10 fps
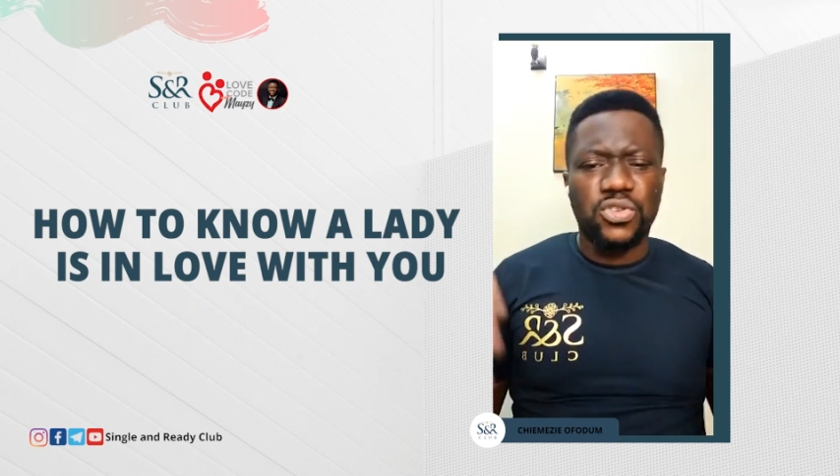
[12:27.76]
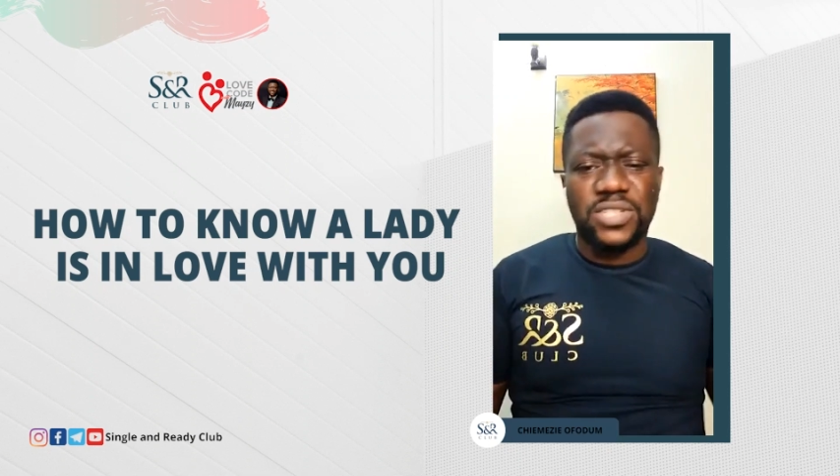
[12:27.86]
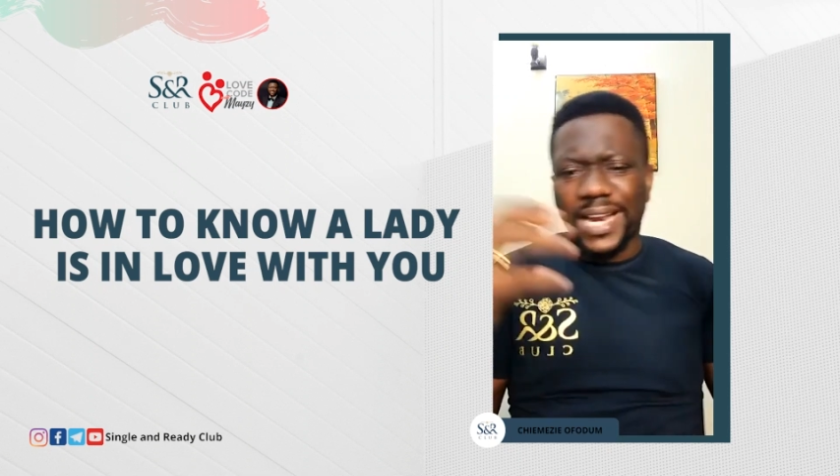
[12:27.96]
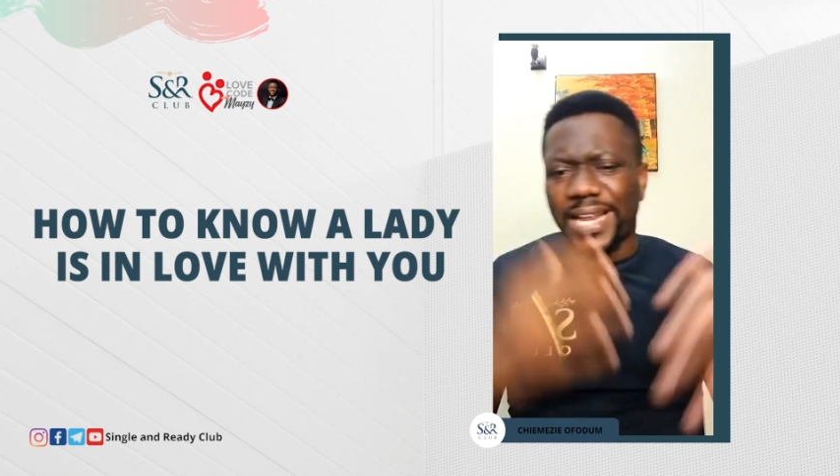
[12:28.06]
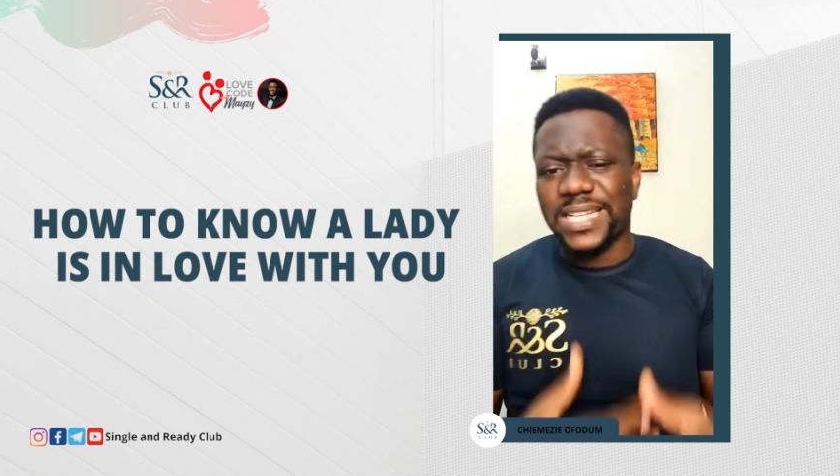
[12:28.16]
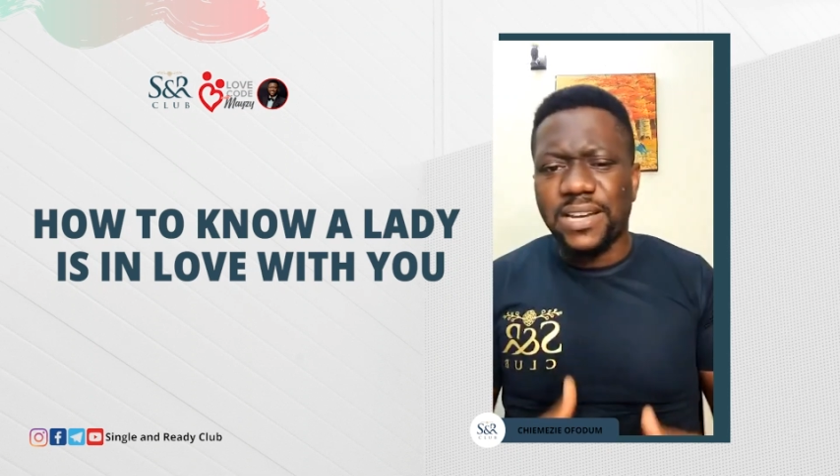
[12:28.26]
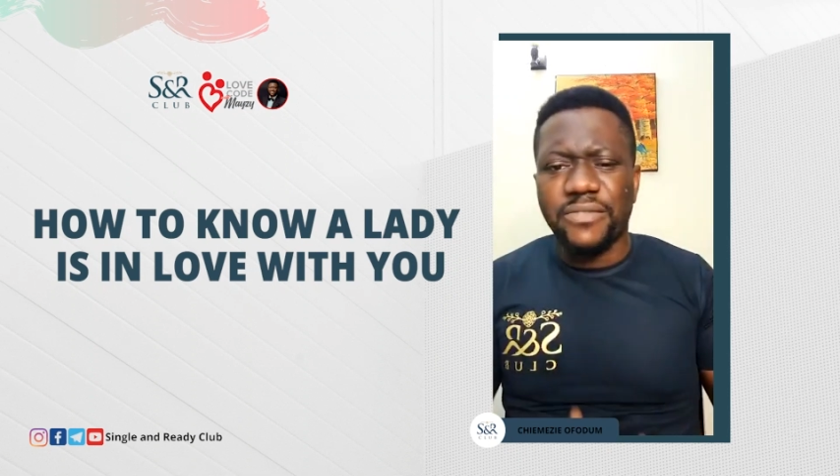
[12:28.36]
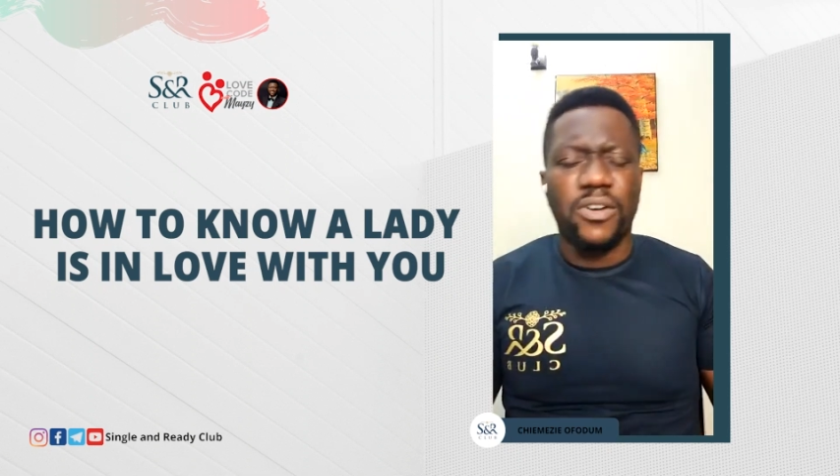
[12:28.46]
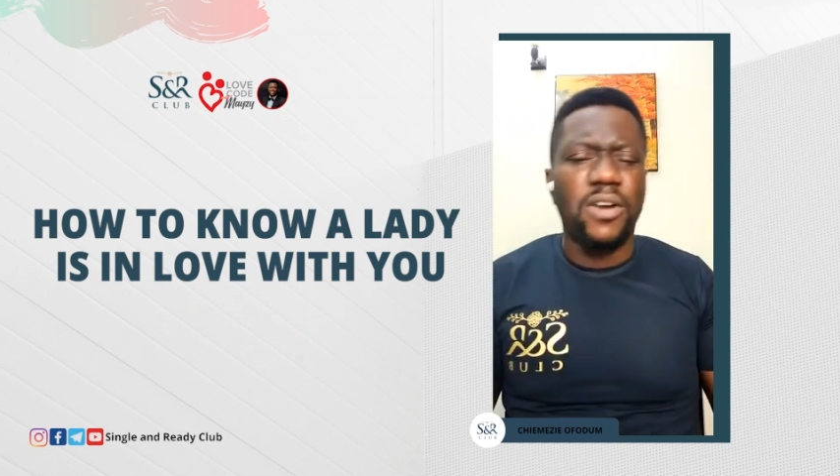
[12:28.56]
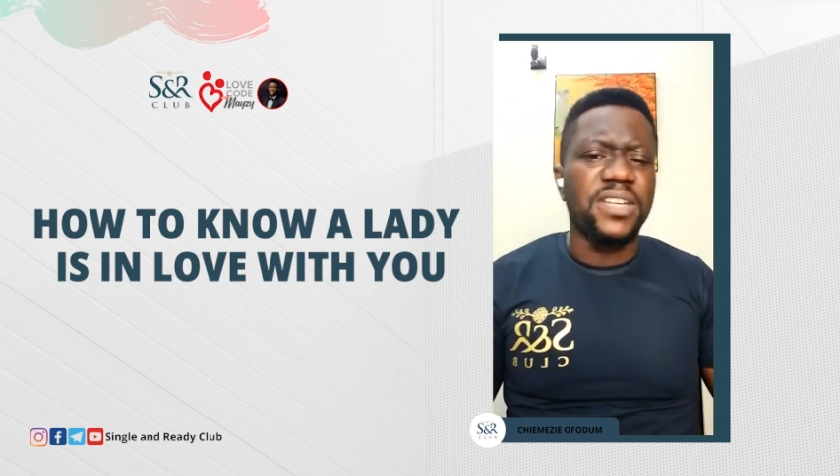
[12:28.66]
You two start
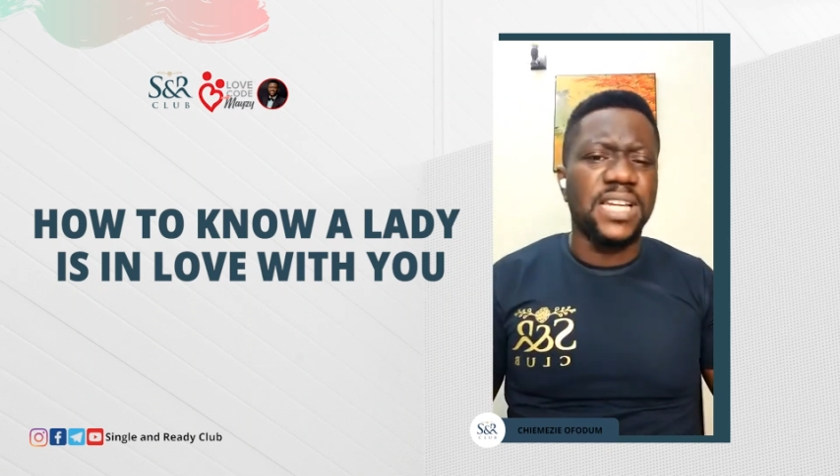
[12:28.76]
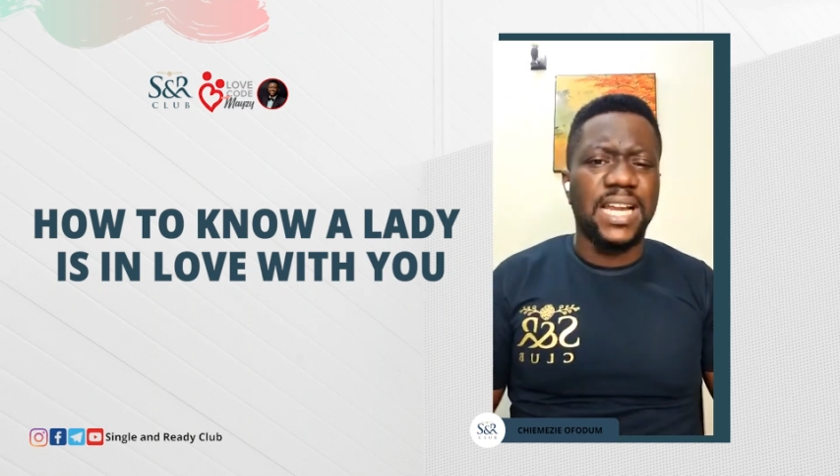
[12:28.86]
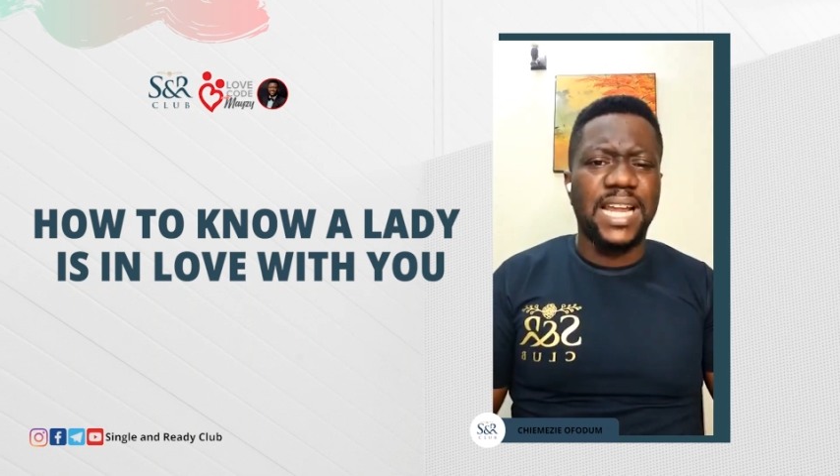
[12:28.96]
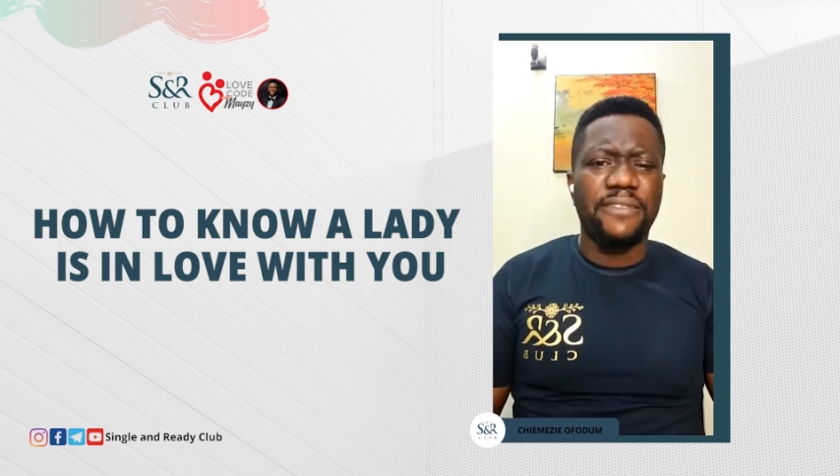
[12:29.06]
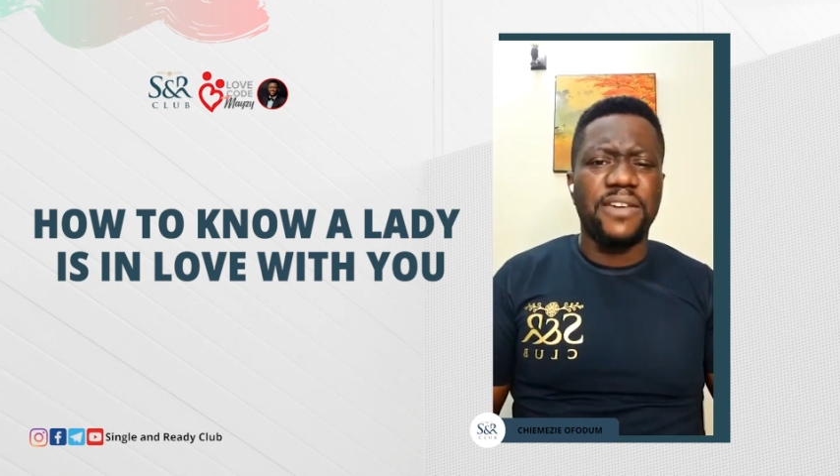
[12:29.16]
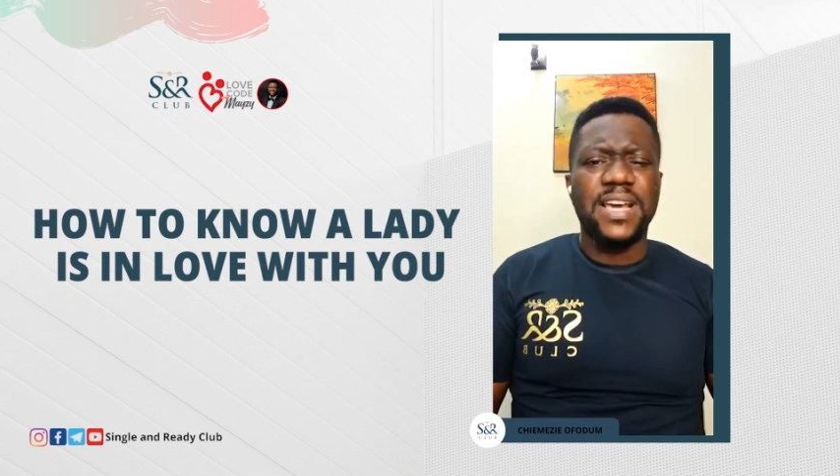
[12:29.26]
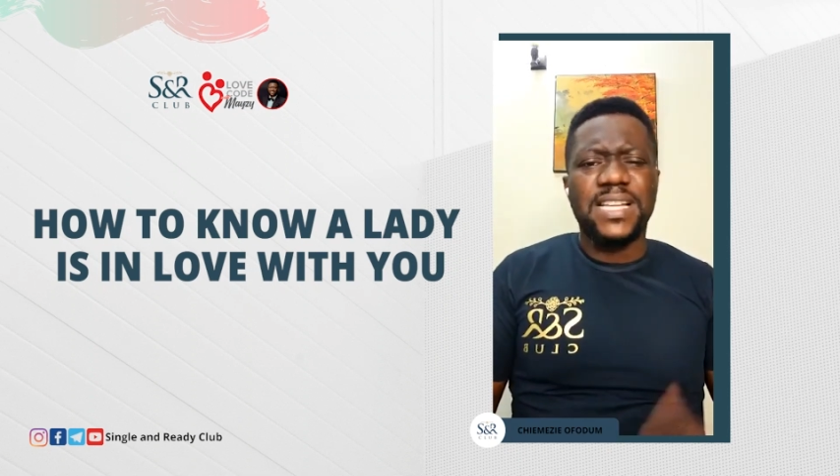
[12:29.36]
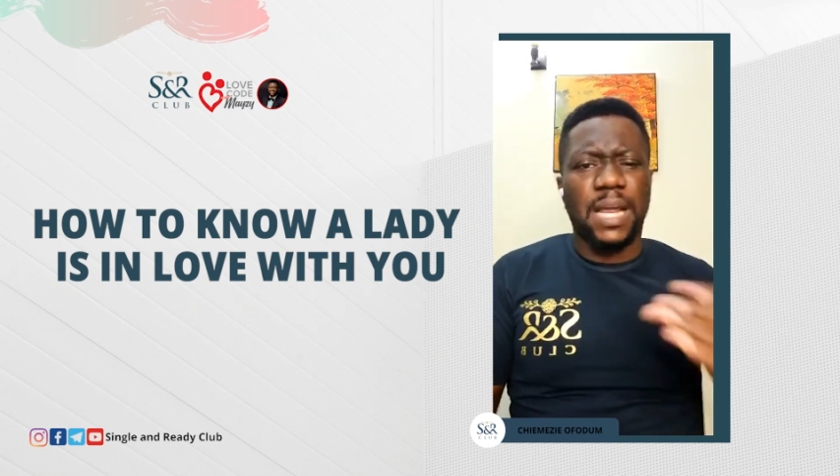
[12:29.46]
getting involved in her life.